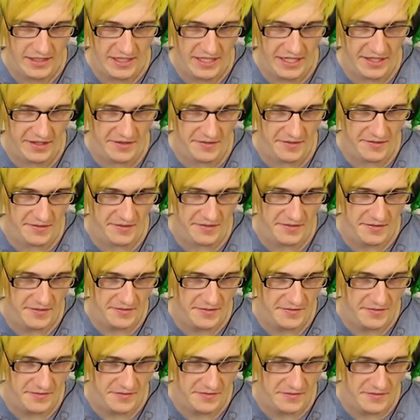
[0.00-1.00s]
heal.
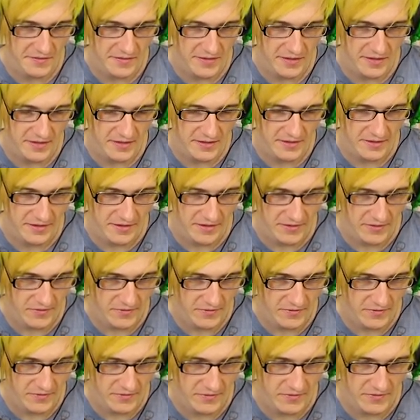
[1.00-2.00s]
No, I don't heal
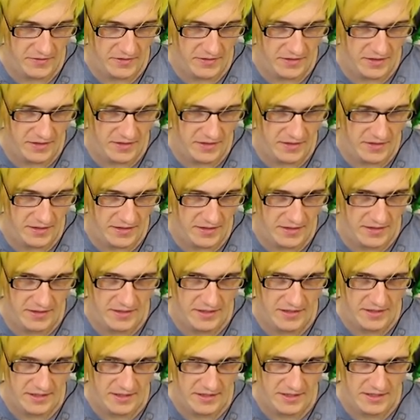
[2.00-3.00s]
for free.
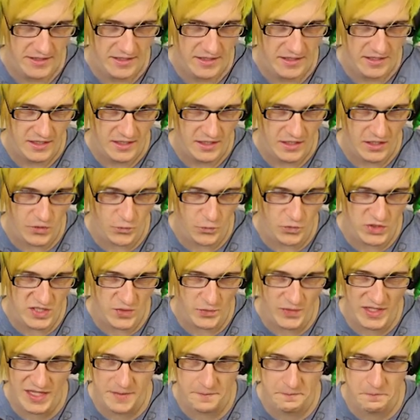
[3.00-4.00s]
Oh,
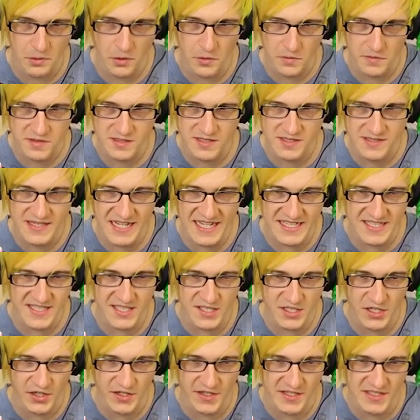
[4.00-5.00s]
so we get bolts.
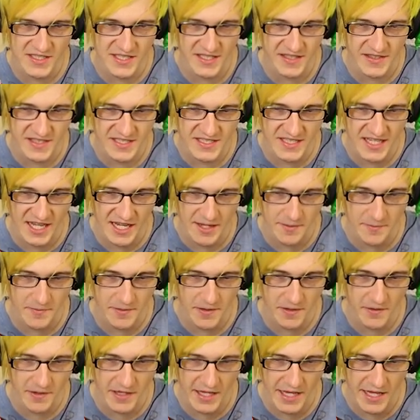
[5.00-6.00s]
That's the currency of this game.
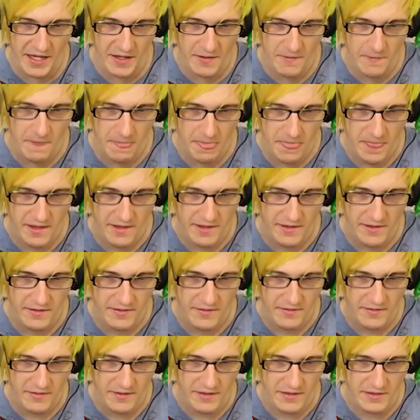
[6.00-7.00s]
Okay.
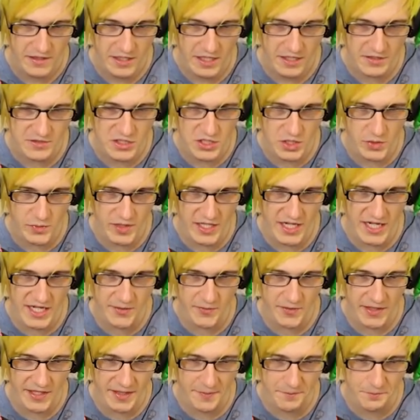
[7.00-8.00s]
I'll do it
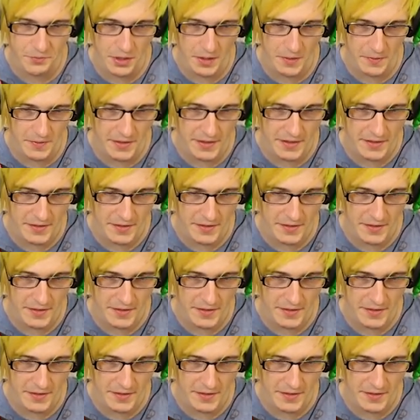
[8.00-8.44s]
anyway. I'm broke.